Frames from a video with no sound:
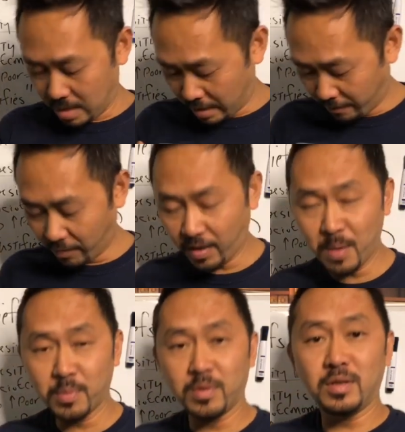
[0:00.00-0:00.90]
Like for
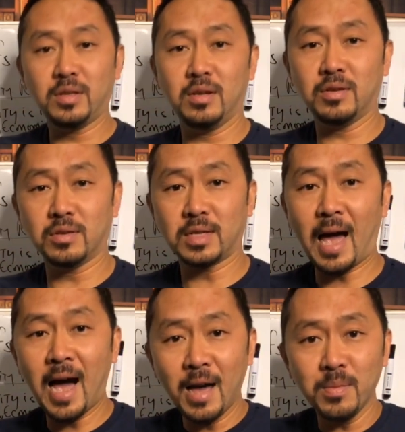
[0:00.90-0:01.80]
example, these t-shirts.
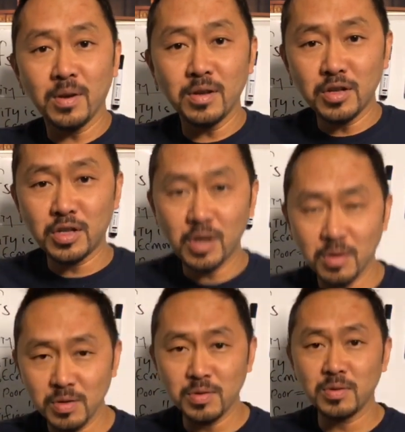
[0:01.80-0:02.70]
I'm gonna show
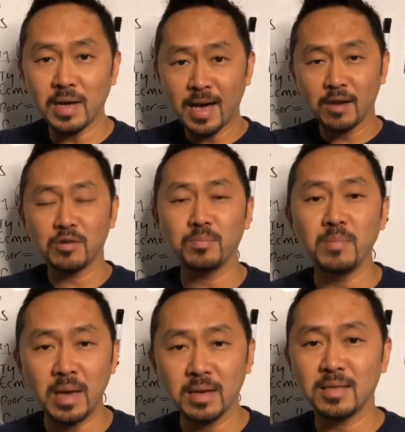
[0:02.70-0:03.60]
you how to
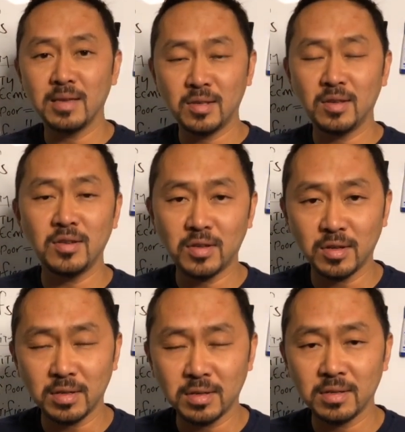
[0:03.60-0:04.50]
make these
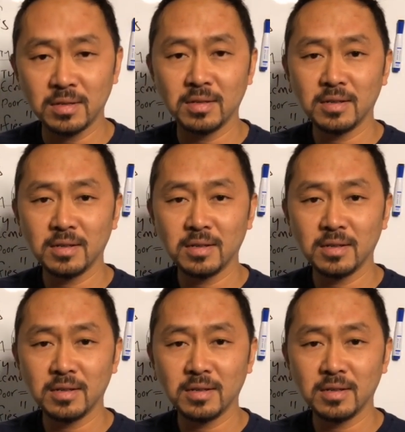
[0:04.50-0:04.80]
t-shirts.